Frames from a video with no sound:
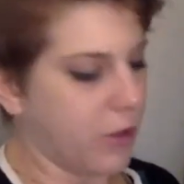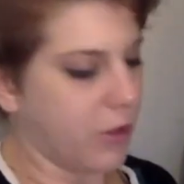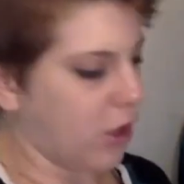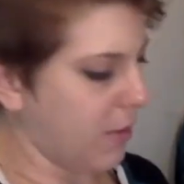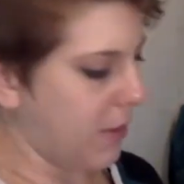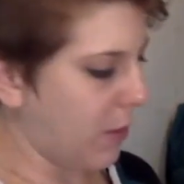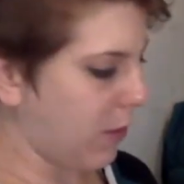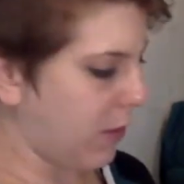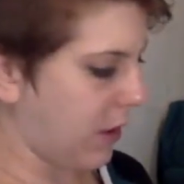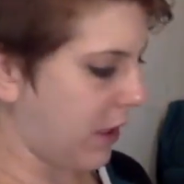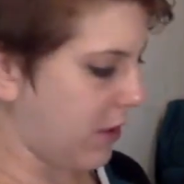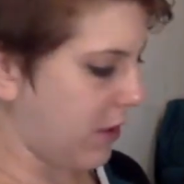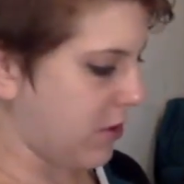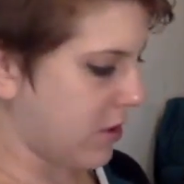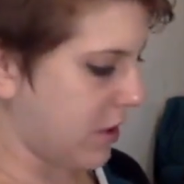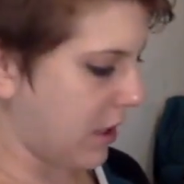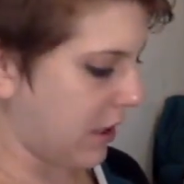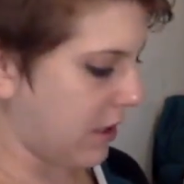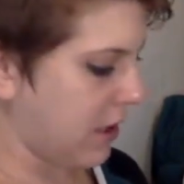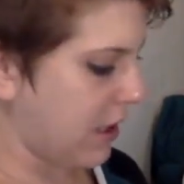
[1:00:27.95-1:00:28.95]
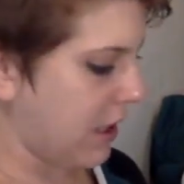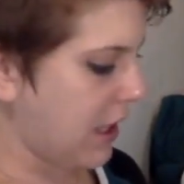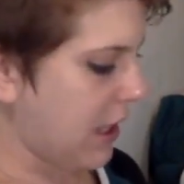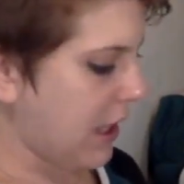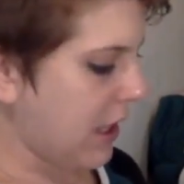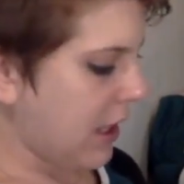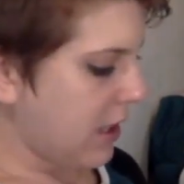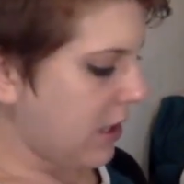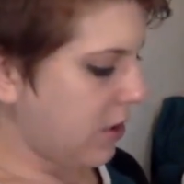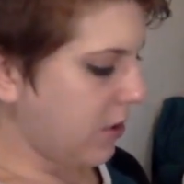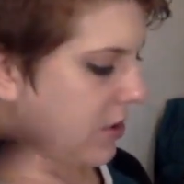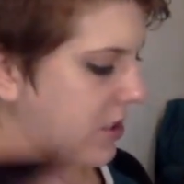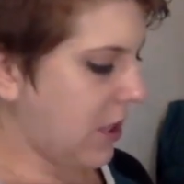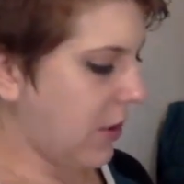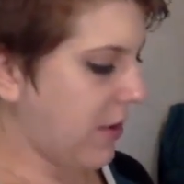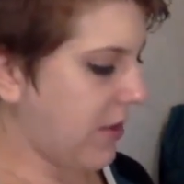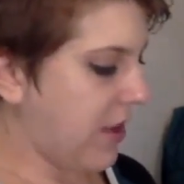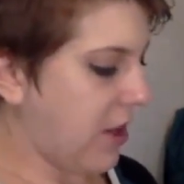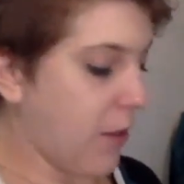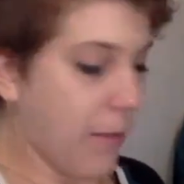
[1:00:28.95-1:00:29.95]
could be really interesting to
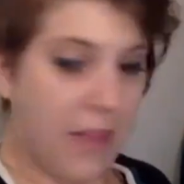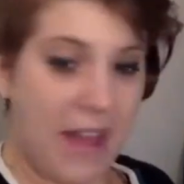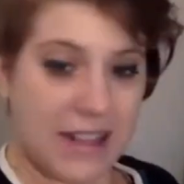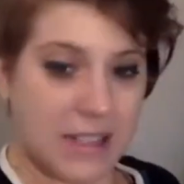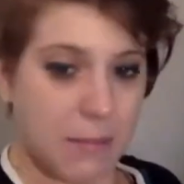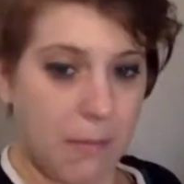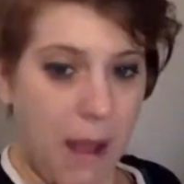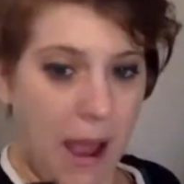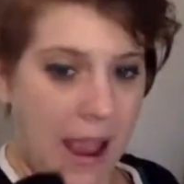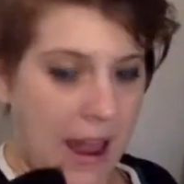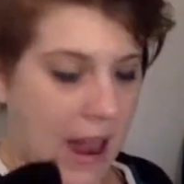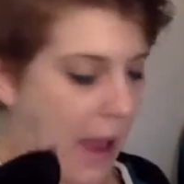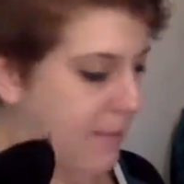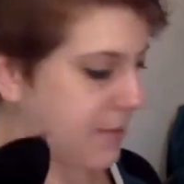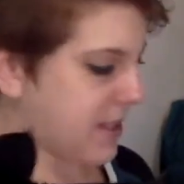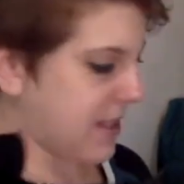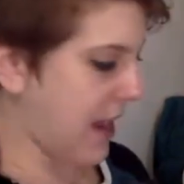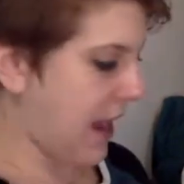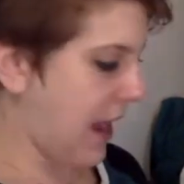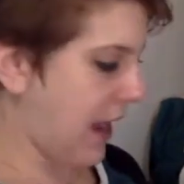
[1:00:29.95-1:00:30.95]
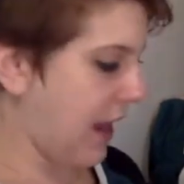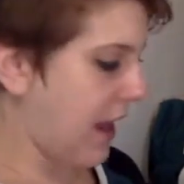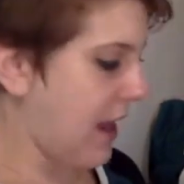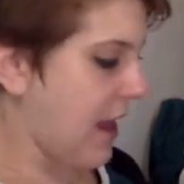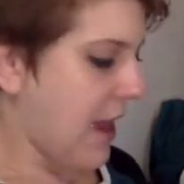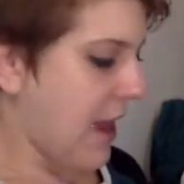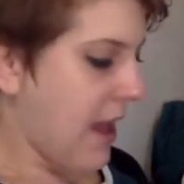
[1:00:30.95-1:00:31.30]
see what they do. But that's mine. I'm saying